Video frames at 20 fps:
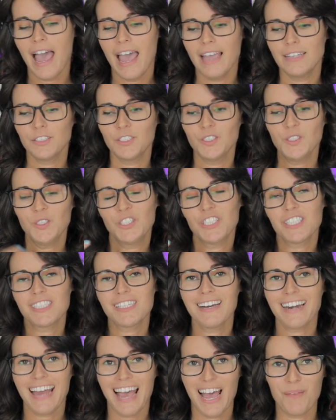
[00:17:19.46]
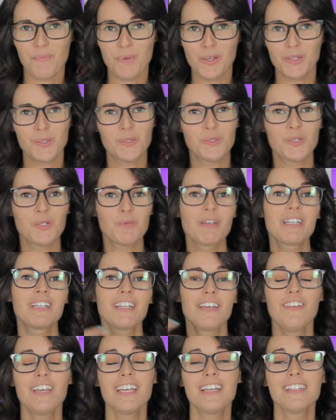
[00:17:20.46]
and she's just not happy. So she's been
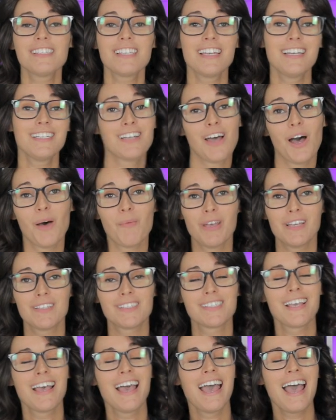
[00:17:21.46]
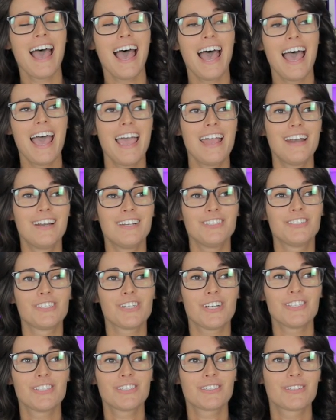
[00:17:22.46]
living in St. Thomas and
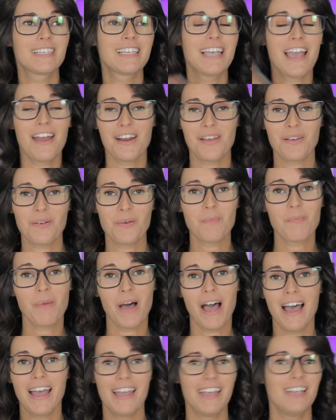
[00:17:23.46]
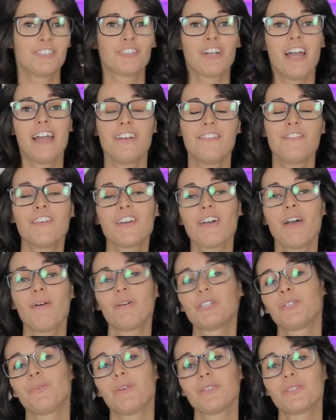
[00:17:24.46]
just getting by and trying to figure out
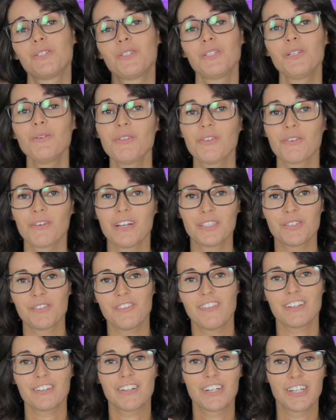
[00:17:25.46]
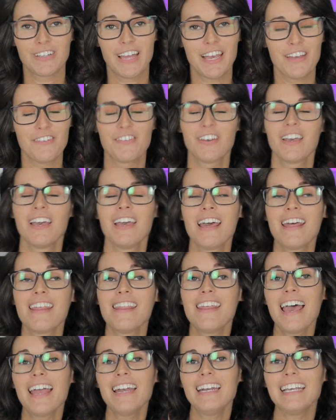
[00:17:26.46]
what she wants to do with the rest of her life.
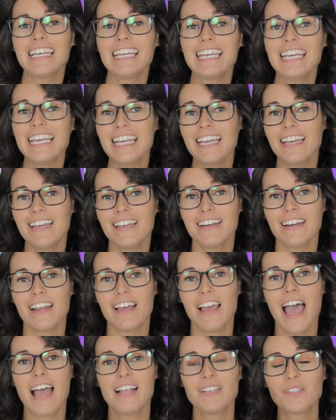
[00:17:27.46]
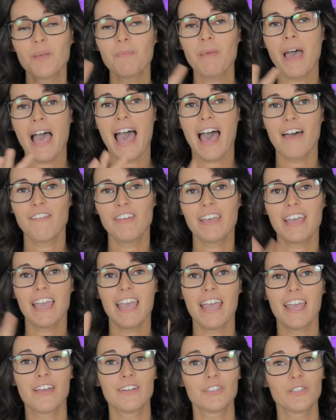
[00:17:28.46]
Then Ian ends up having
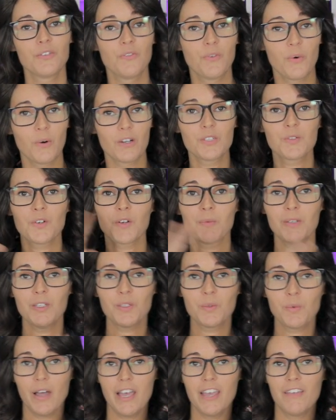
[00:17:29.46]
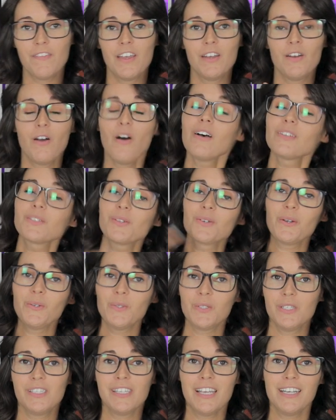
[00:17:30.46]
a divorce from his wife and also
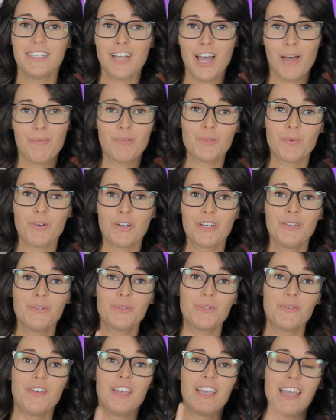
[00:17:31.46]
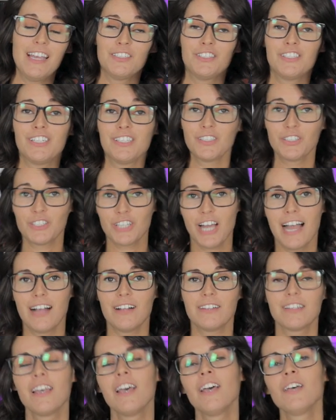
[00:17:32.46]
goes to St. Thomas, where he used to vacation as a
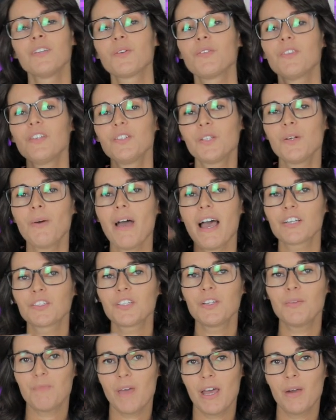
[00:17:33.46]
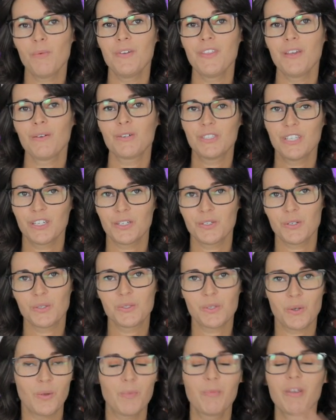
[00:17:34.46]
child. So these two actually met when they were 6
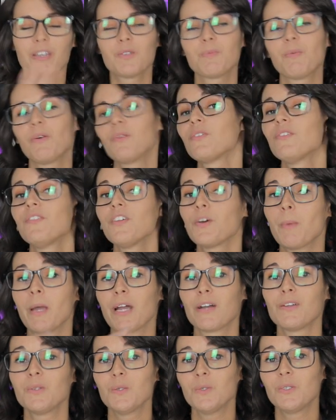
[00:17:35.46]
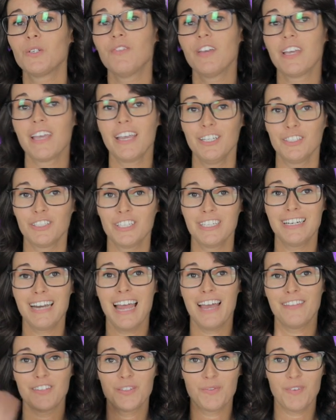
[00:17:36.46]
years old because both of their parents used to vacation
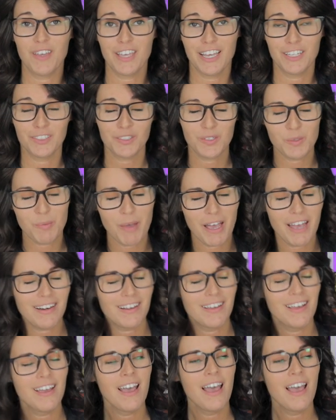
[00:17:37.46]
at this vacation spot.